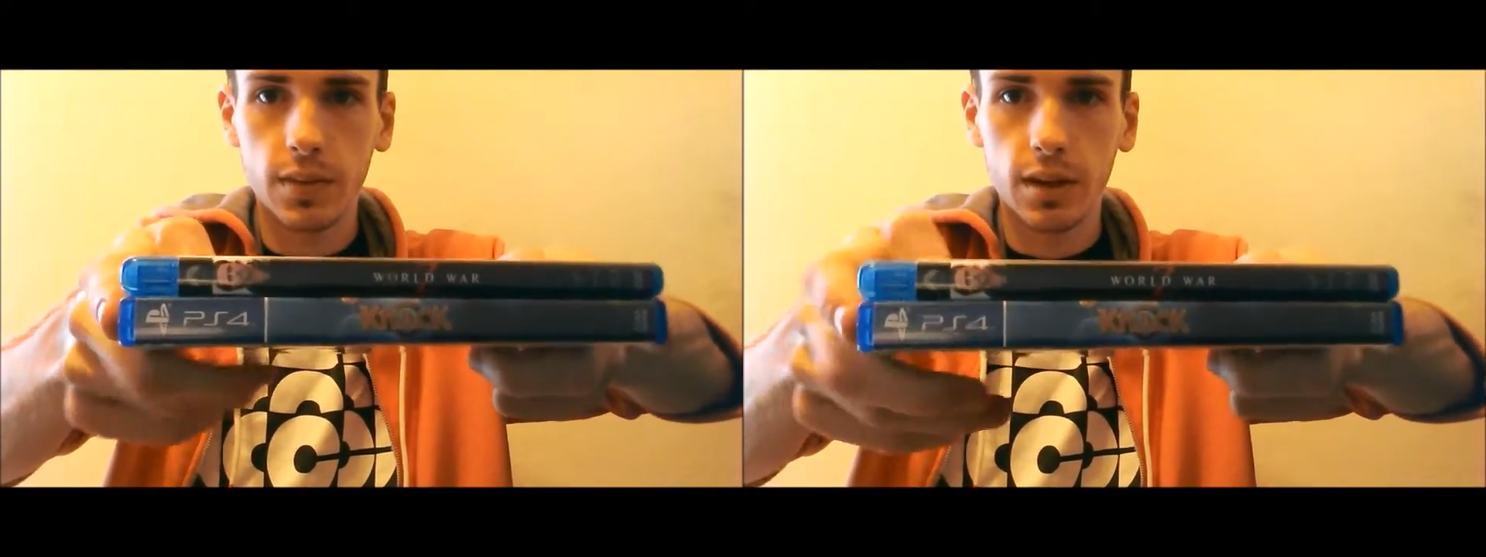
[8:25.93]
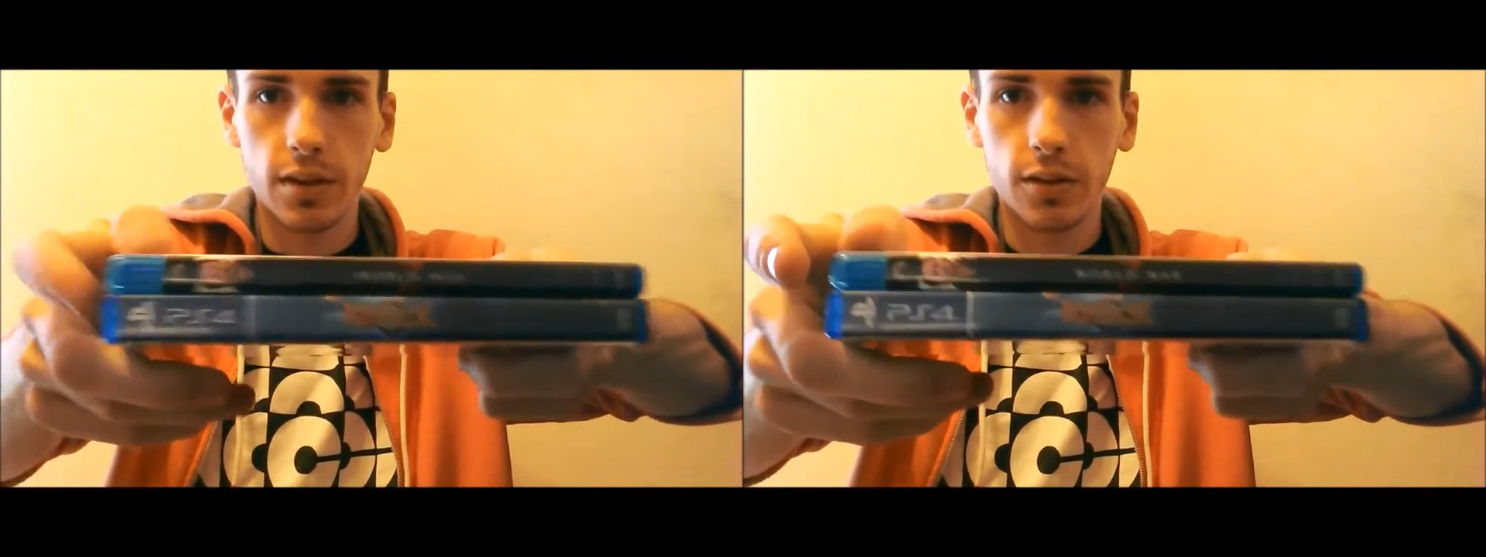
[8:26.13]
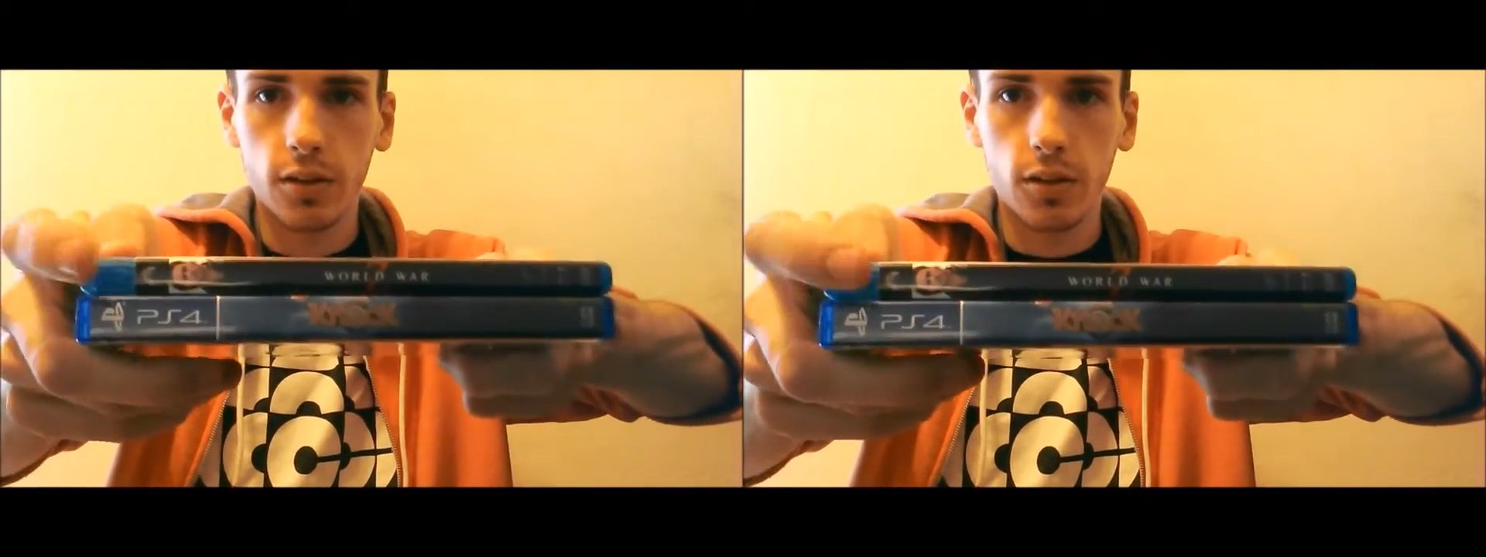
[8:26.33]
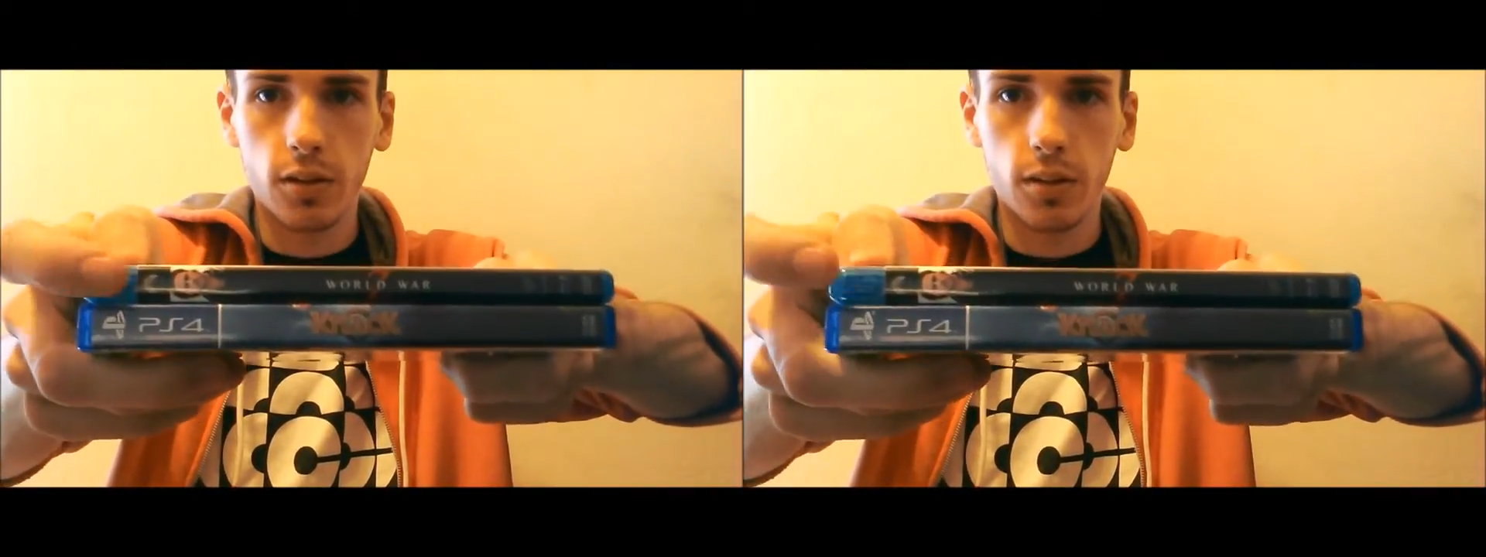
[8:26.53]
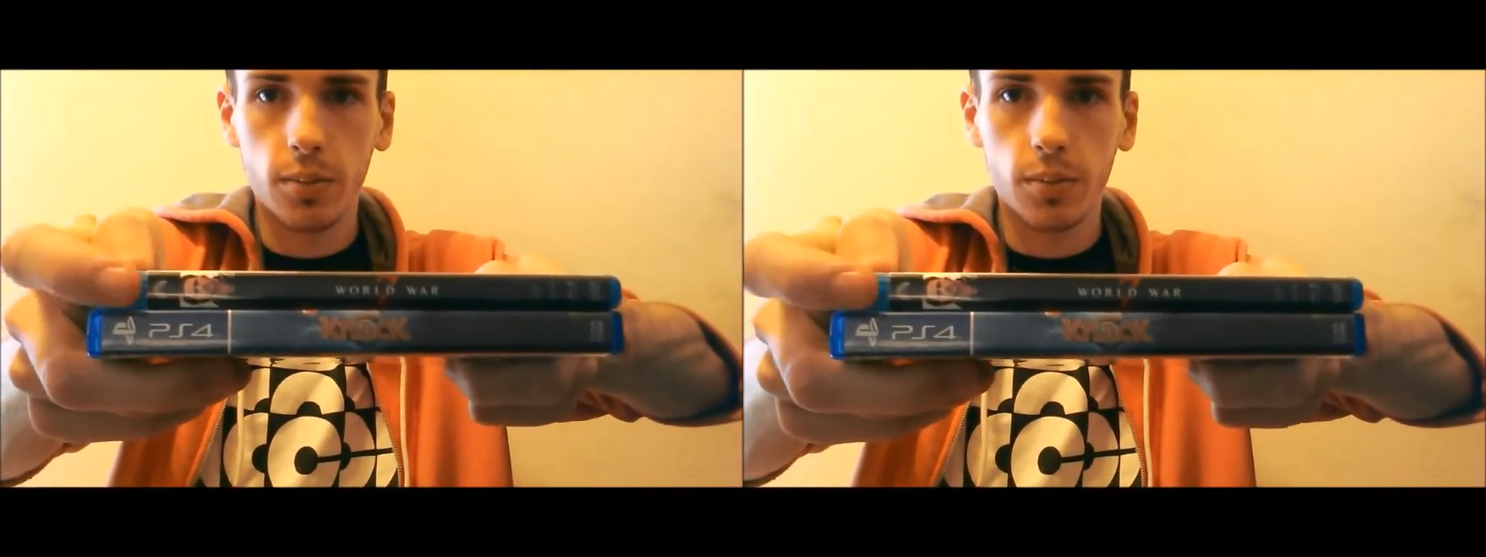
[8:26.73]
and the
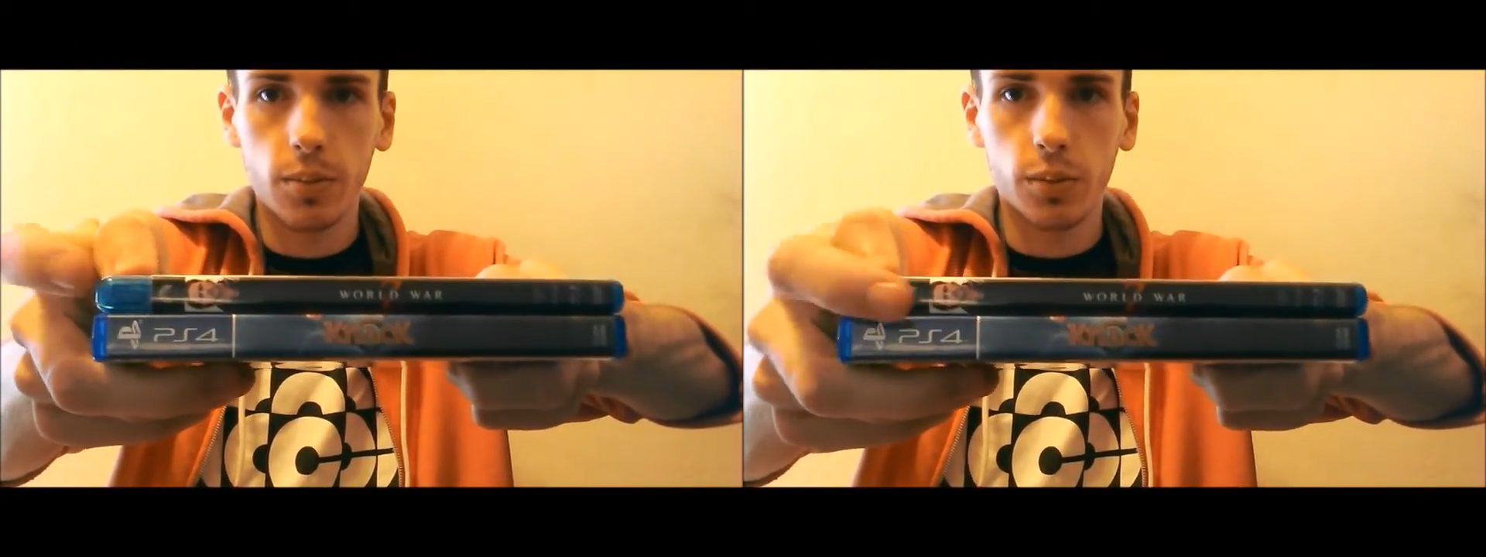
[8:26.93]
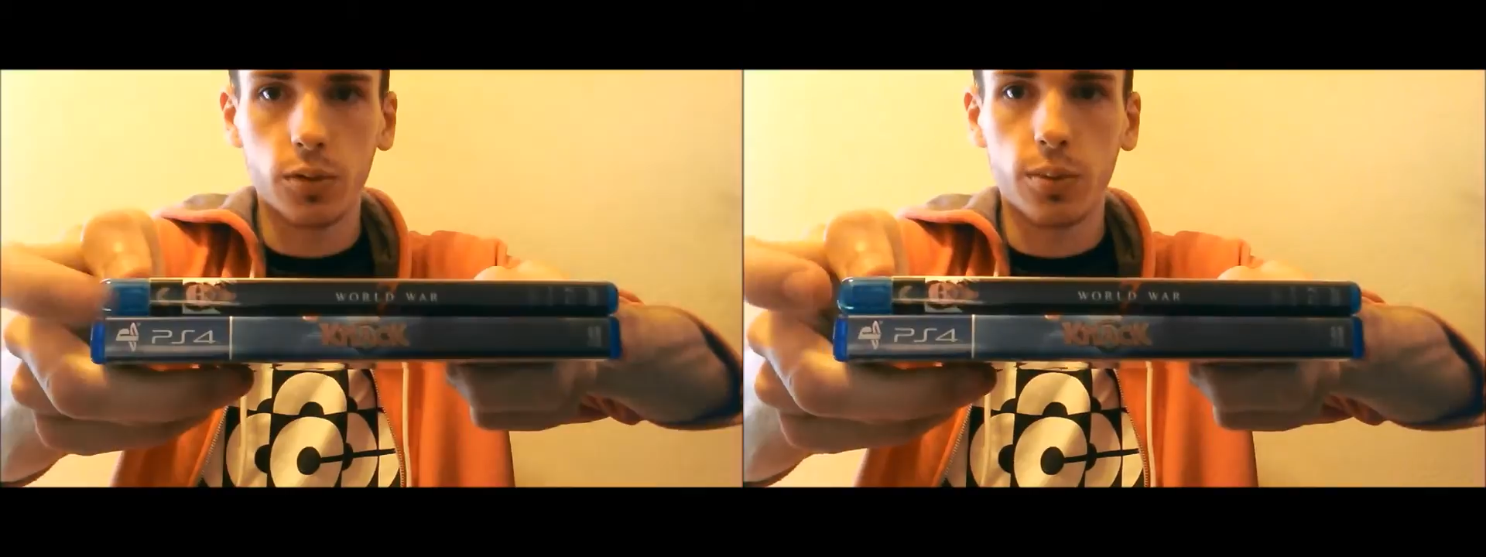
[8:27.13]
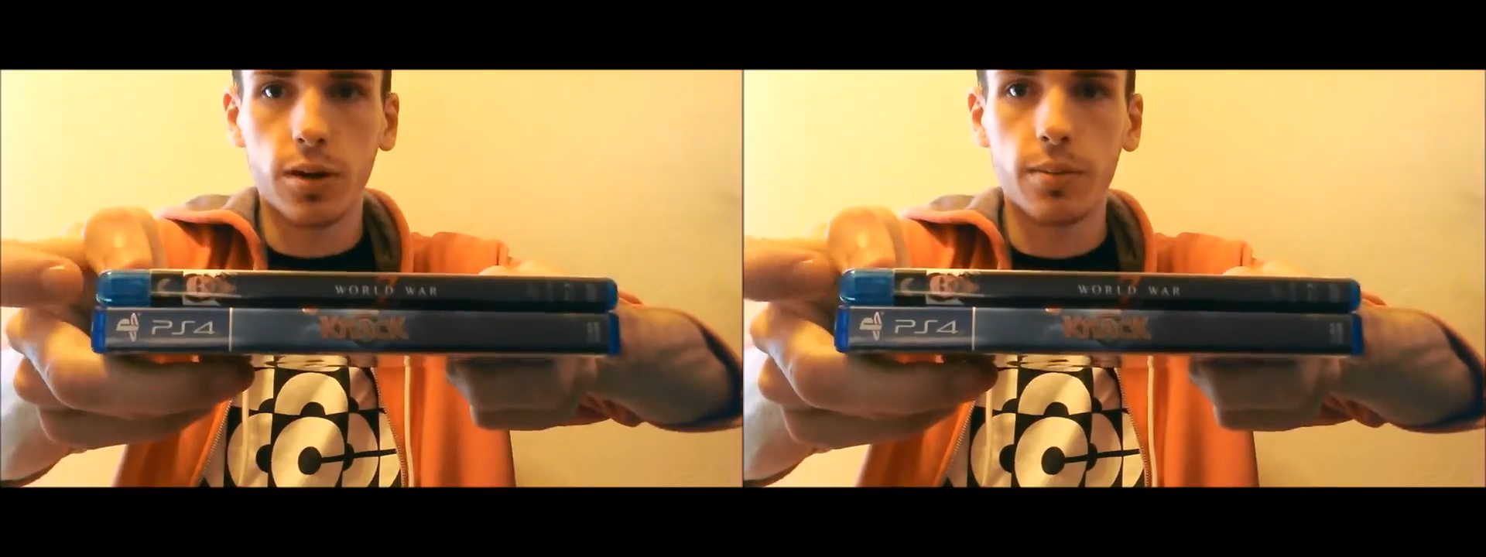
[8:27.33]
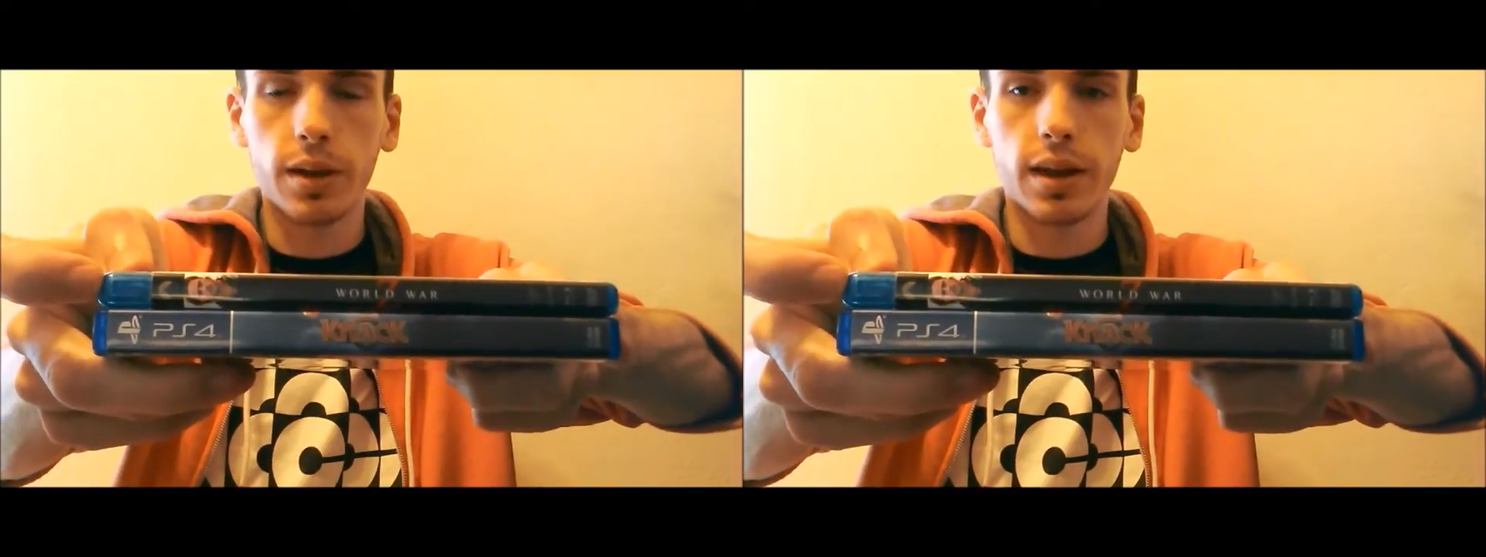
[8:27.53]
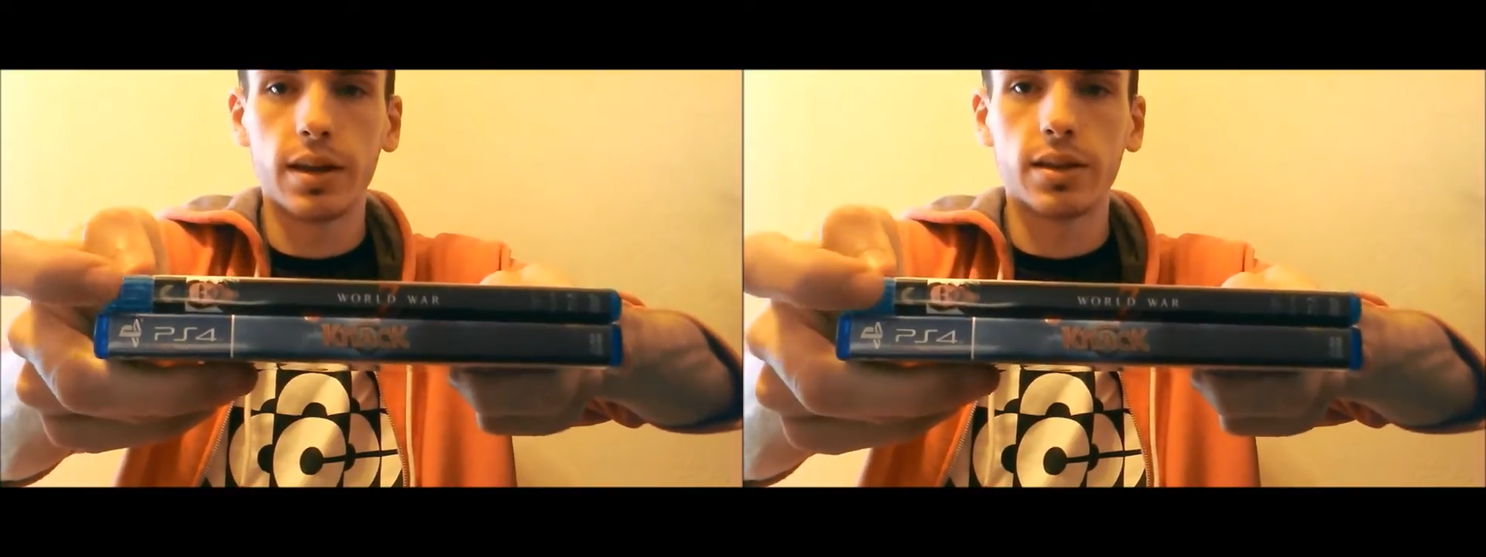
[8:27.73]
little blue part
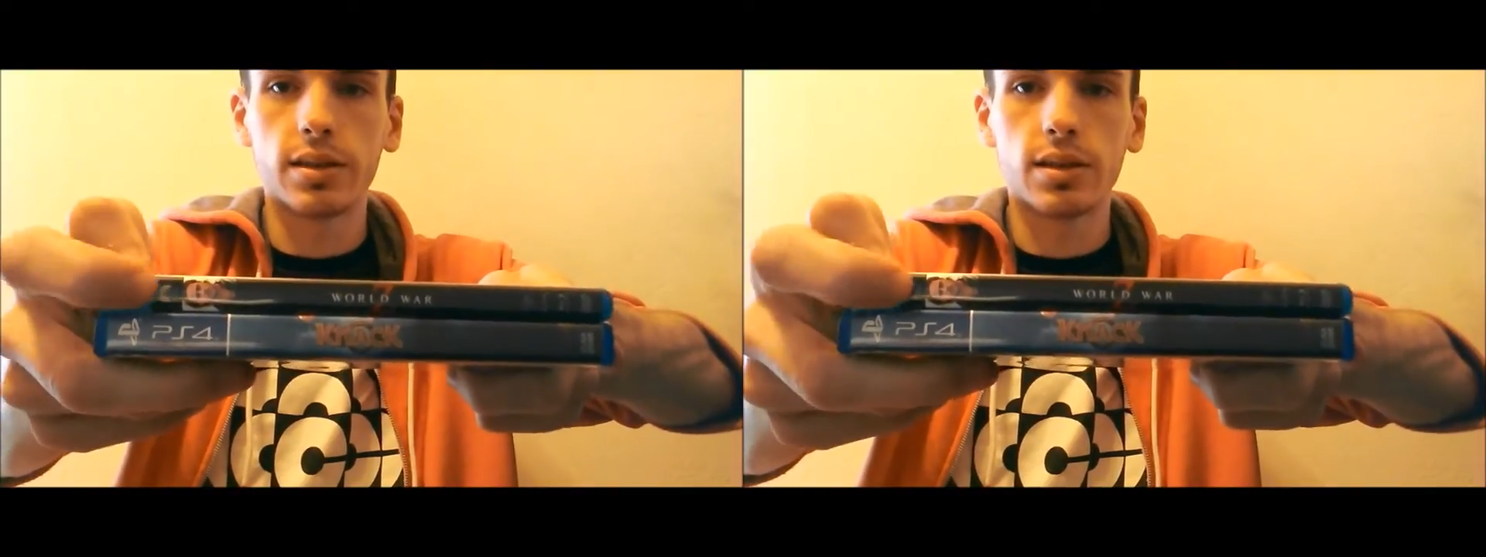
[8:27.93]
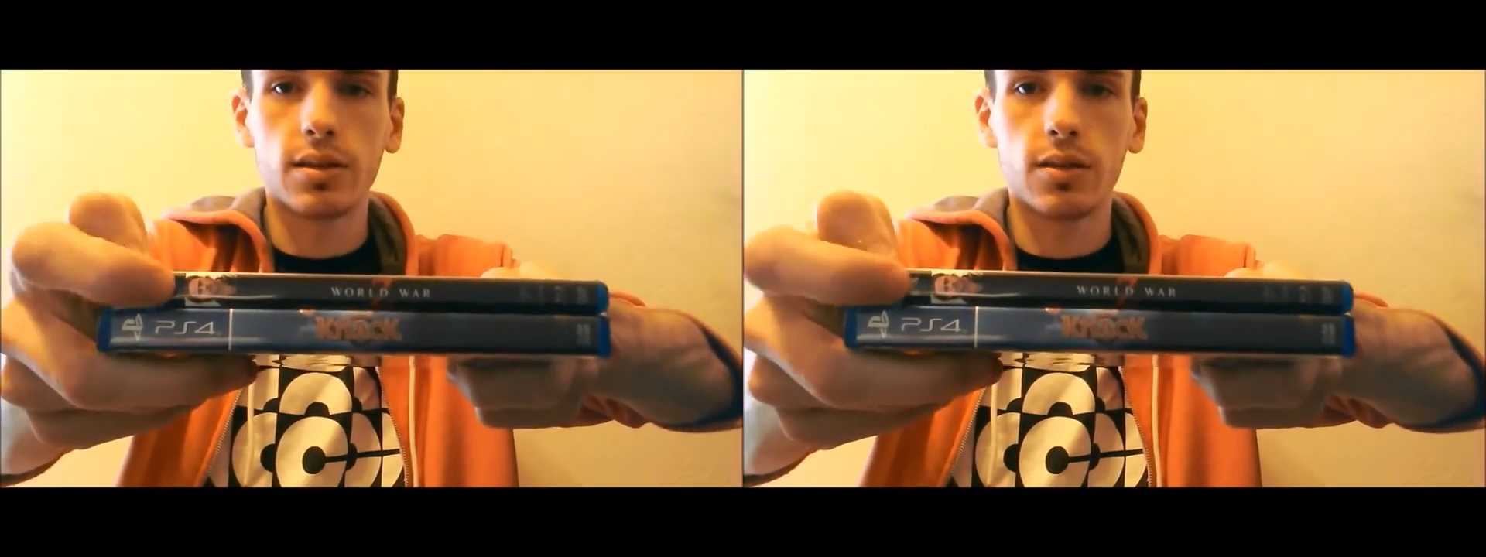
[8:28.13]
begins